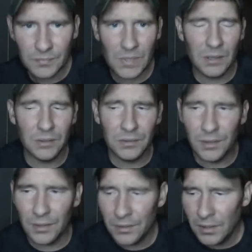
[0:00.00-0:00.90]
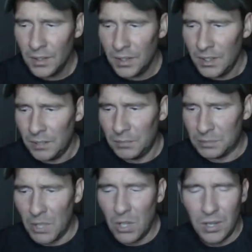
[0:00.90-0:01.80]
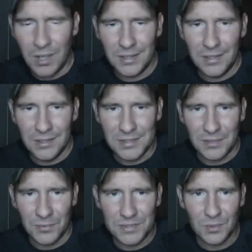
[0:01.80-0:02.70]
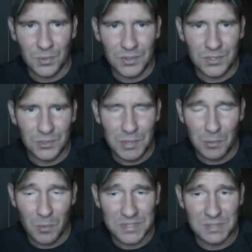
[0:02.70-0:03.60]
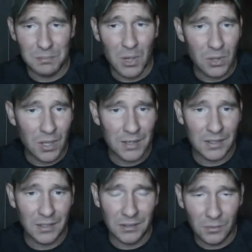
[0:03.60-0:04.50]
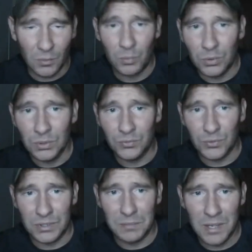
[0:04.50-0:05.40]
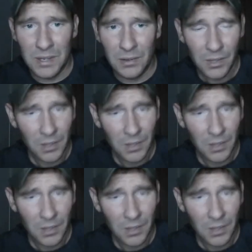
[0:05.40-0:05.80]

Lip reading: And but the ball lightning is a different story too. People will see ball lightning and it will really freak them out.